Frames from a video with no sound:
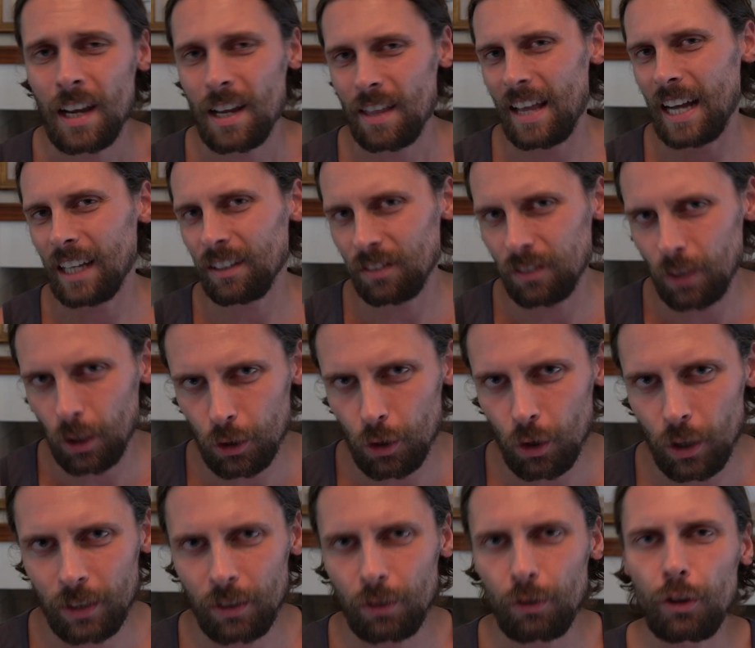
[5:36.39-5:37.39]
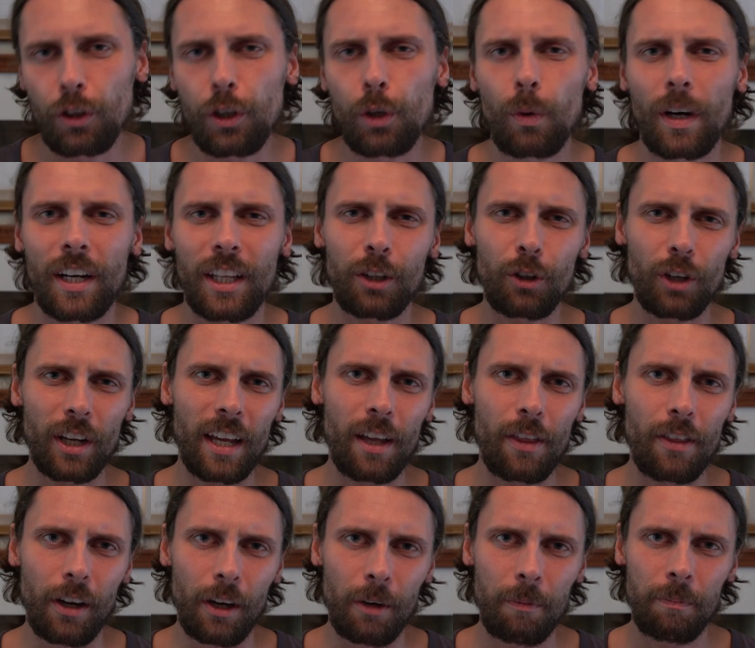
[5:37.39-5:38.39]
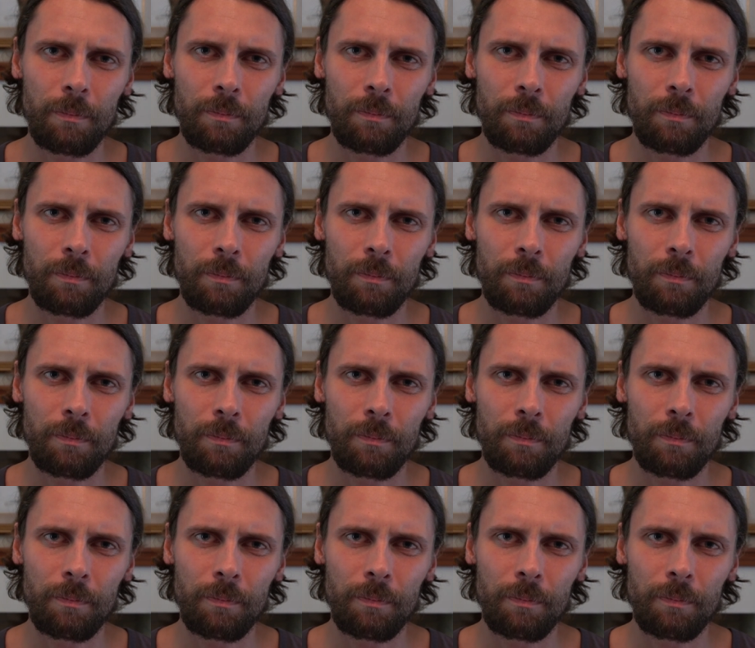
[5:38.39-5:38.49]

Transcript: that's not going to do you any good either.